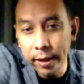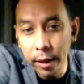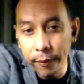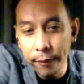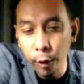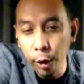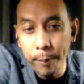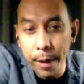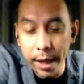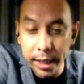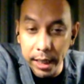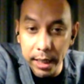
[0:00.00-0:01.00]
That's the full
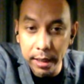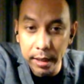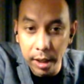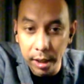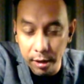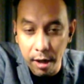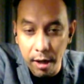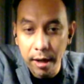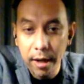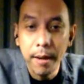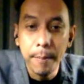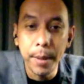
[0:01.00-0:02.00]
body
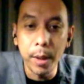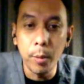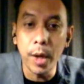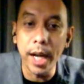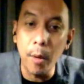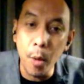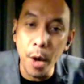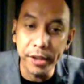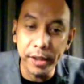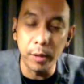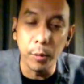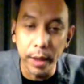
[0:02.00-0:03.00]
guitar. Mm-hmm. But what I
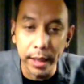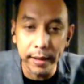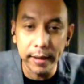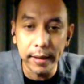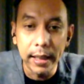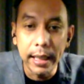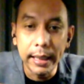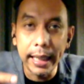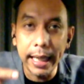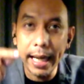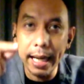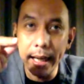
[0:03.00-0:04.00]
wanted was
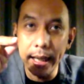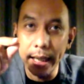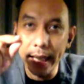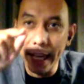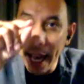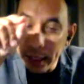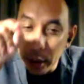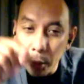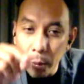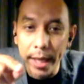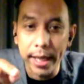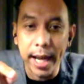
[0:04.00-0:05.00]
a
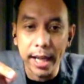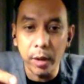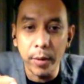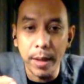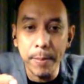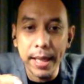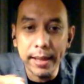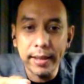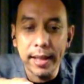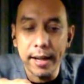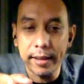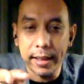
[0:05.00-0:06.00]
cutaway. A cutaway
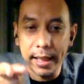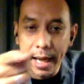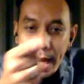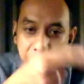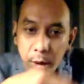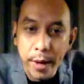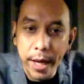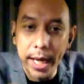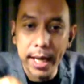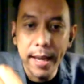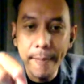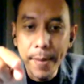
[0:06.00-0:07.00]
means there's a
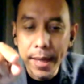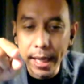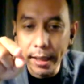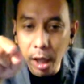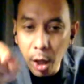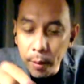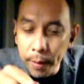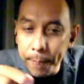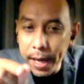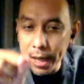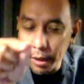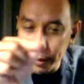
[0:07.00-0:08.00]
cutaway in the lower
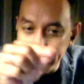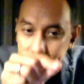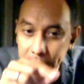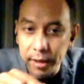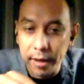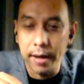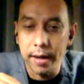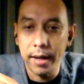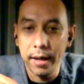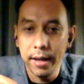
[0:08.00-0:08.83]
part of the guitar.